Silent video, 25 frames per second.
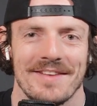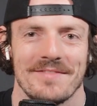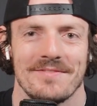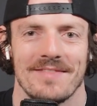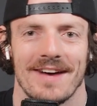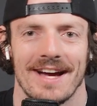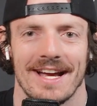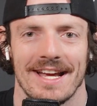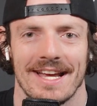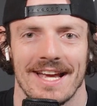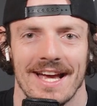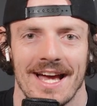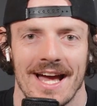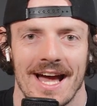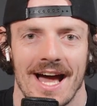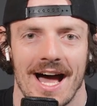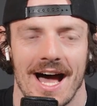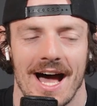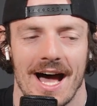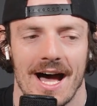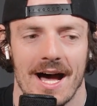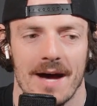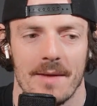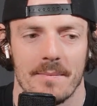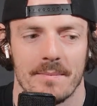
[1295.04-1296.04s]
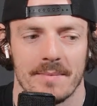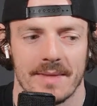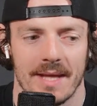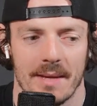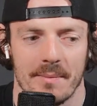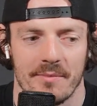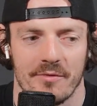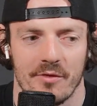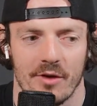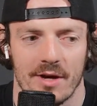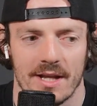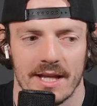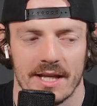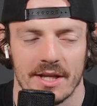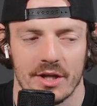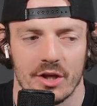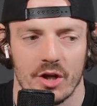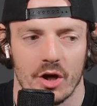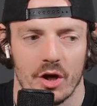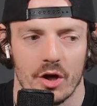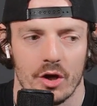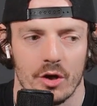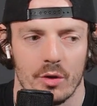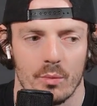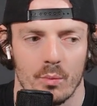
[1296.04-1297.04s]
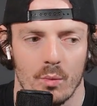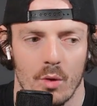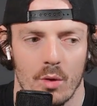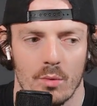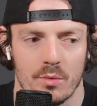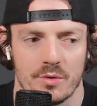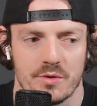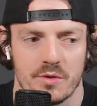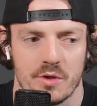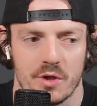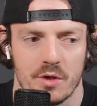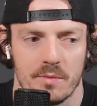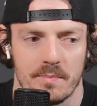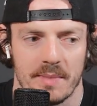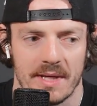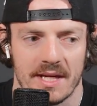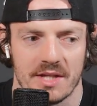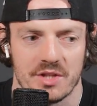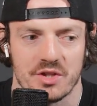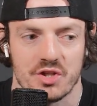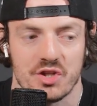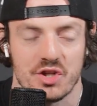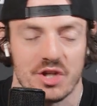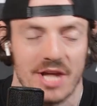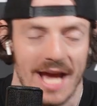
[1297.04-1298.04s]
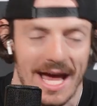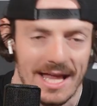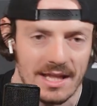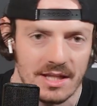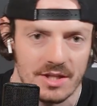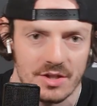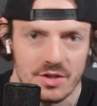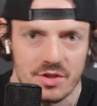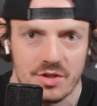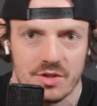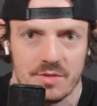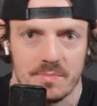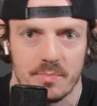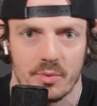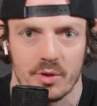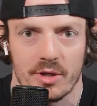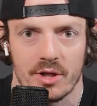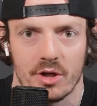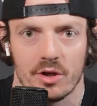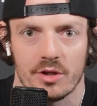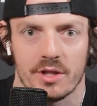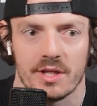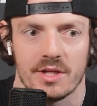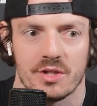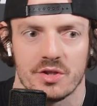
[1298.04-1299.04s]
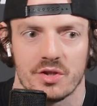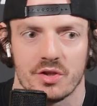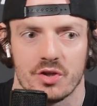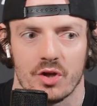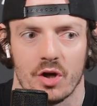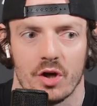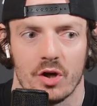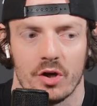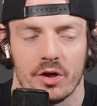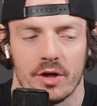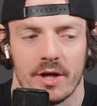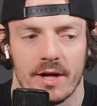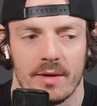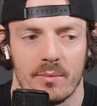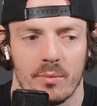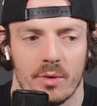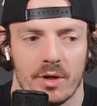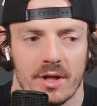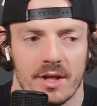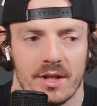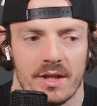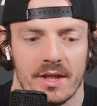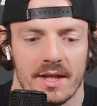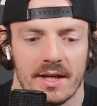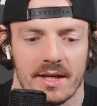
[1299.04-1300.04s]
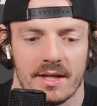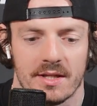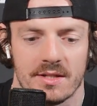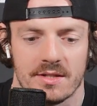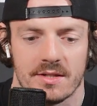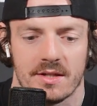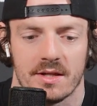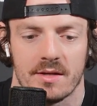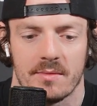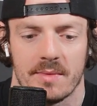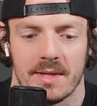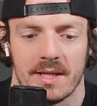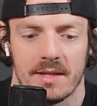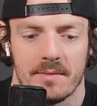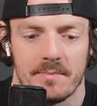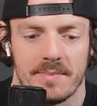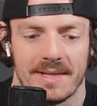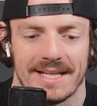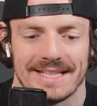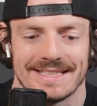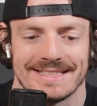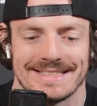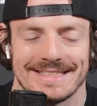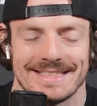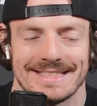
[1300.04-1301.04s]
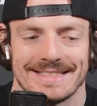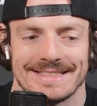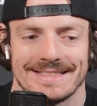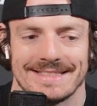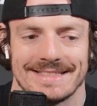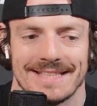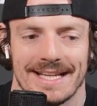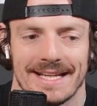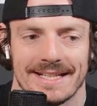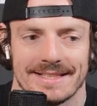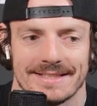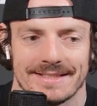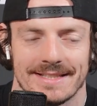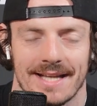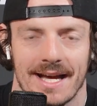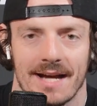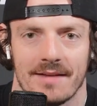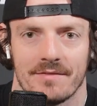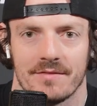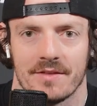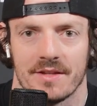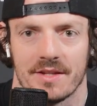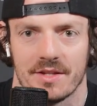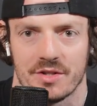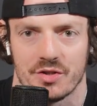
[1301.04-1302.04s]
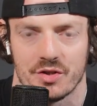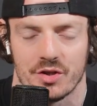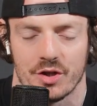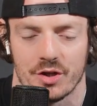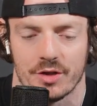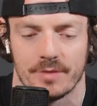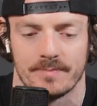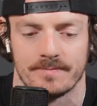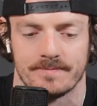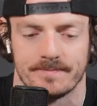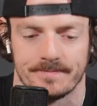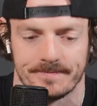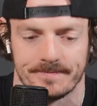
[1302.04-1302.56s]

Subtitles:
Mate, yeah, before I let you go, what was your biggest challenge putting on this show, and what do you think is going to be the biggest success after this show?